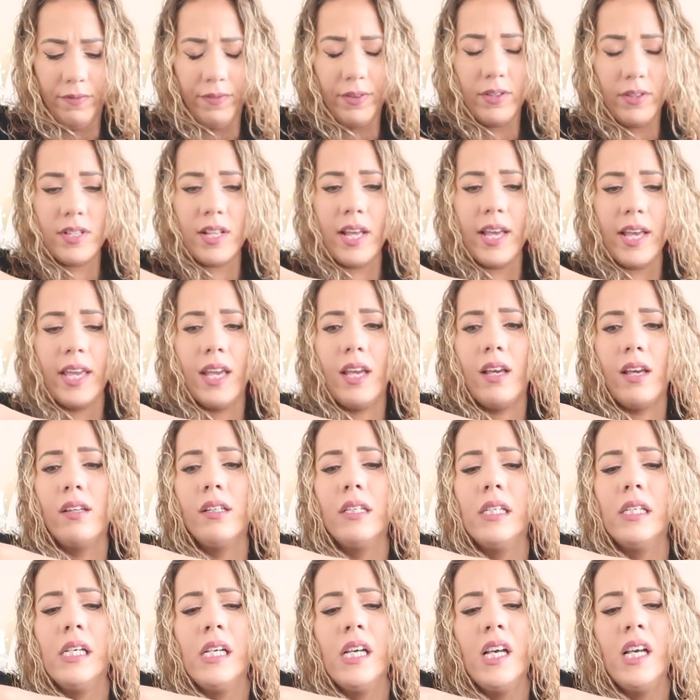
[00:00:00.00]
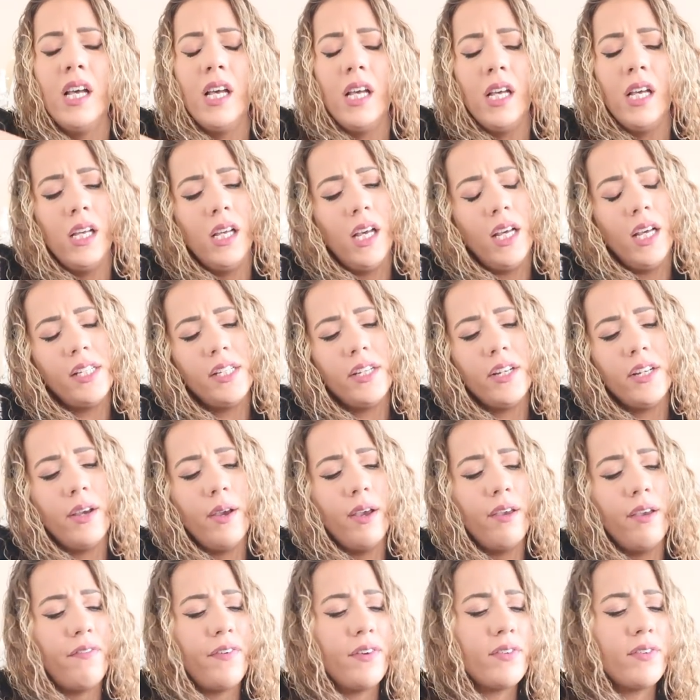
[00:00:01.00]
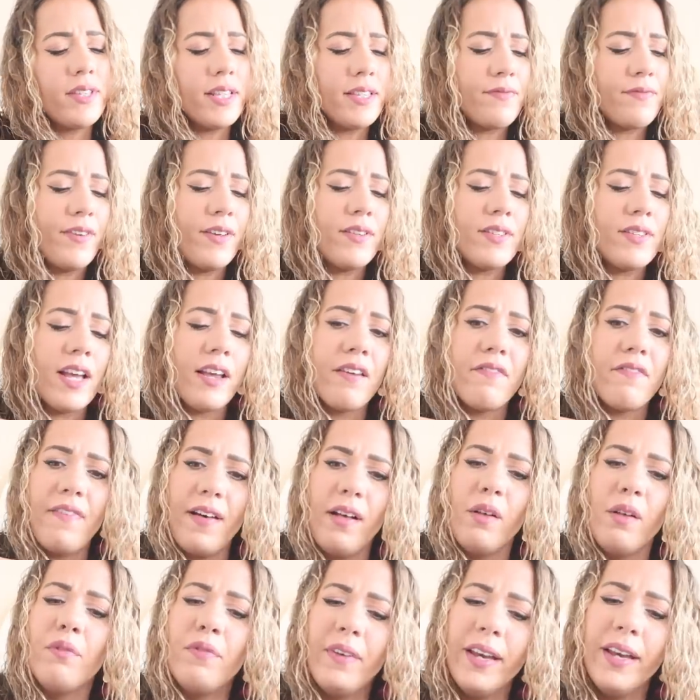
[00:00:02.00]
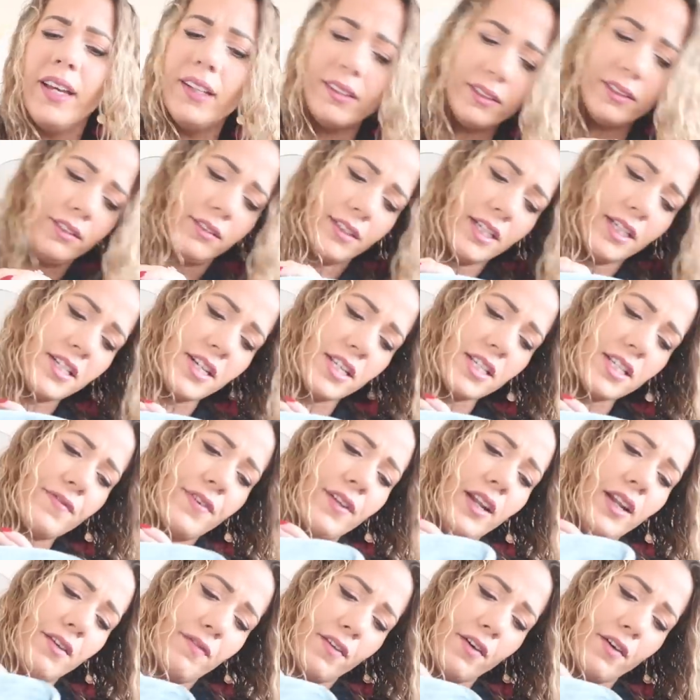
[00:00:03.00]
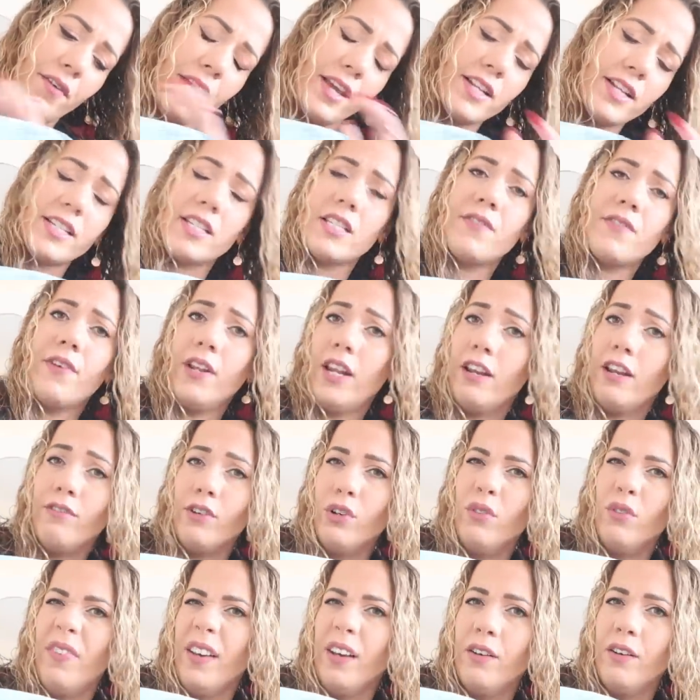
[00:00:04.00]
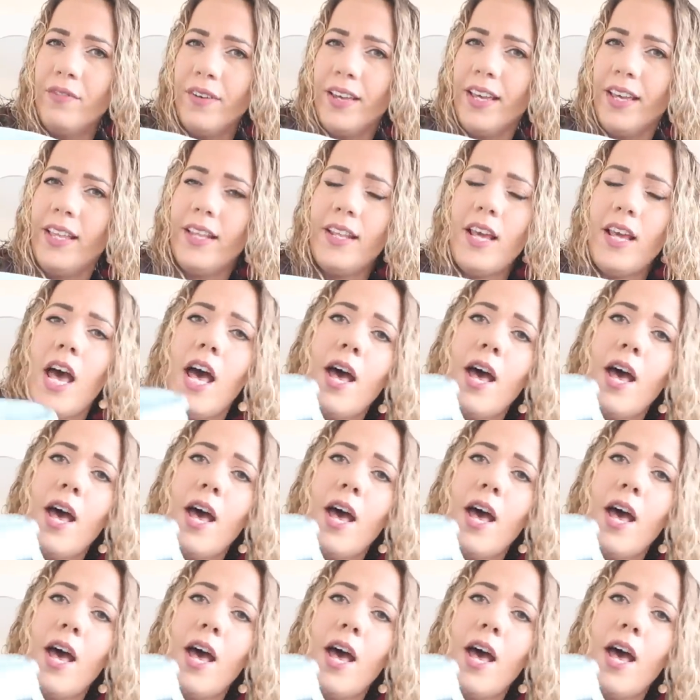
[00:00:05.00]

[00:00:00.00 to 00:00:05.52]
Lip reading: feels like, I don't know, it feels like velvet. It does feel like velvet. It does feel like real velvet.